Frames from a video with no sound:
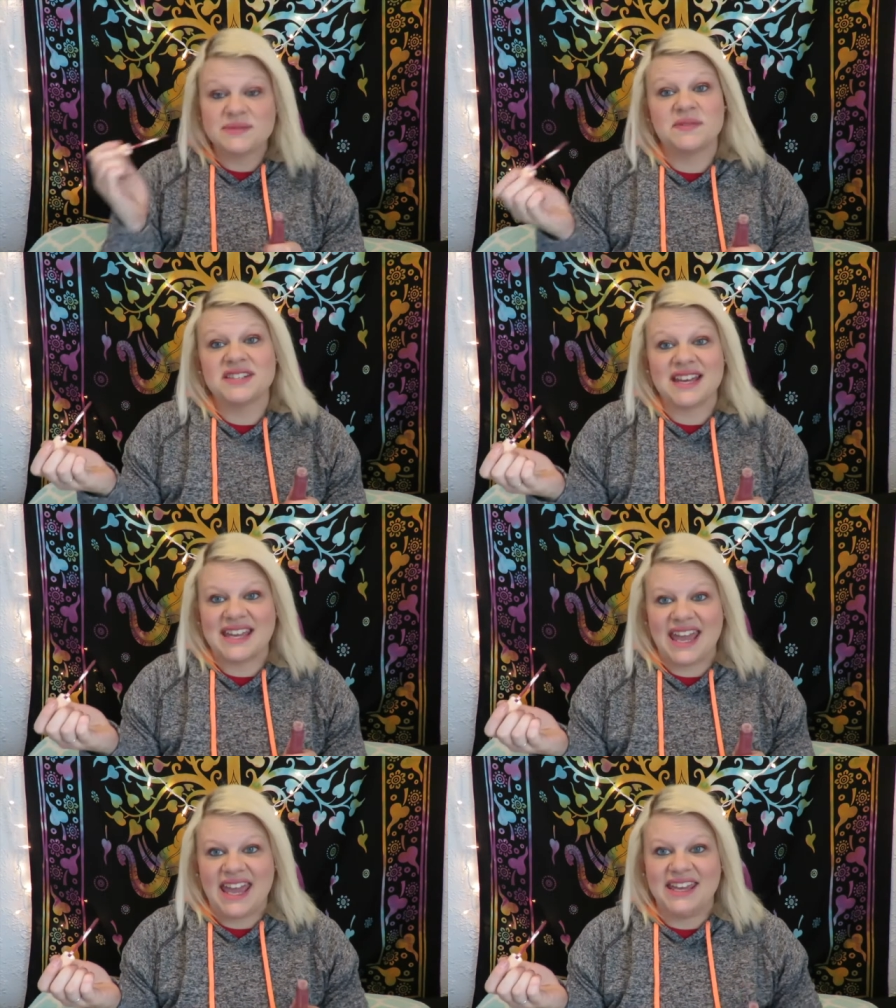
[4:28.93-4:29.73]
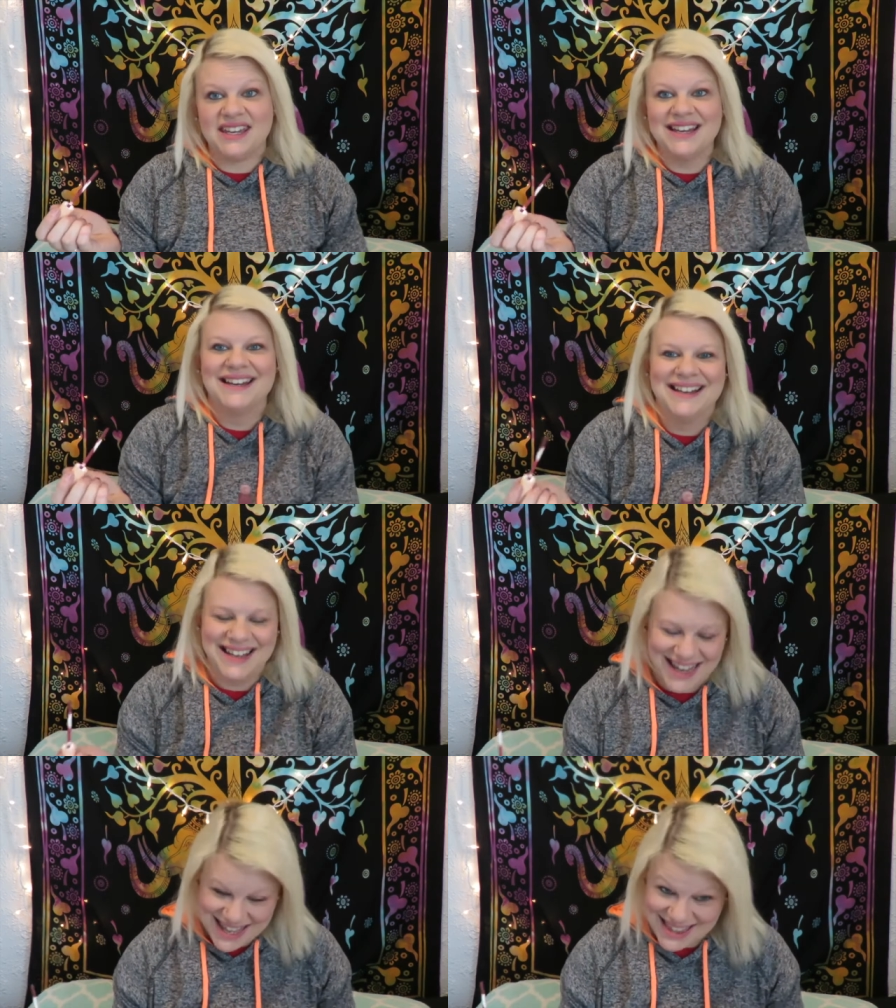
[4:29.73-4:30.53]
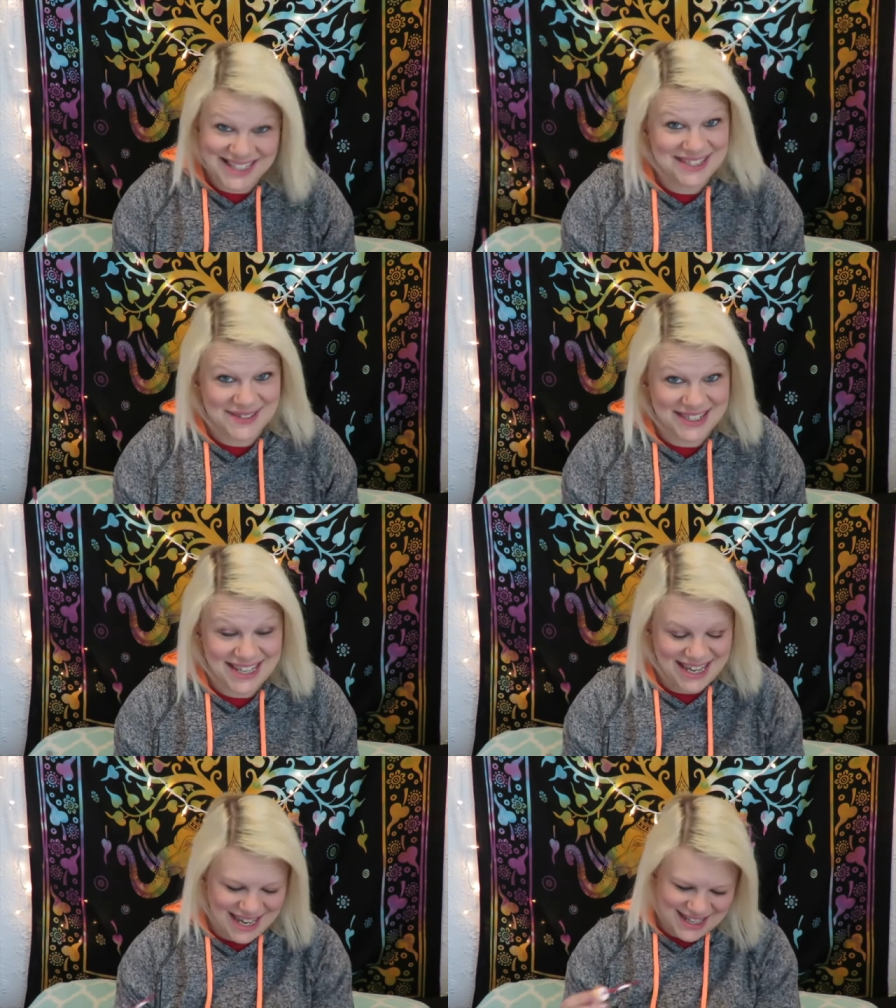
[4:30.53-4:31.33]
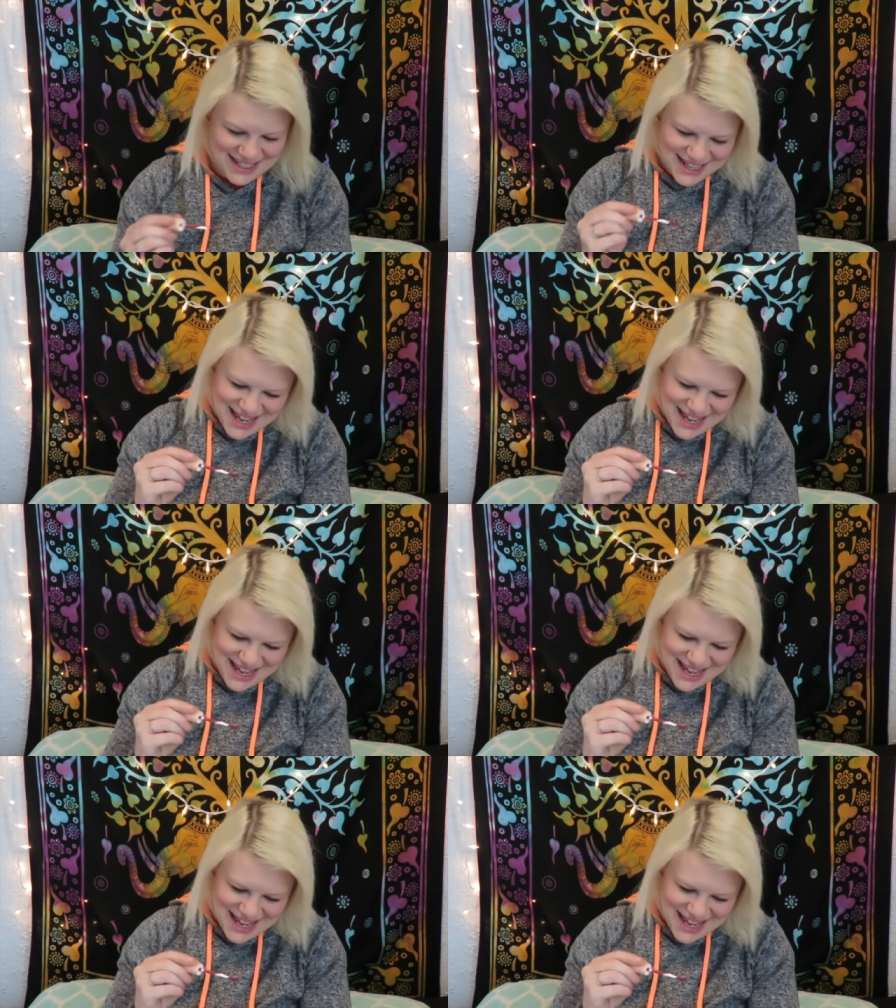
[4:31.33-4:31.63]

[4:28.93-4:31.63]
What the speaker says: like cake. I think it smells like cake.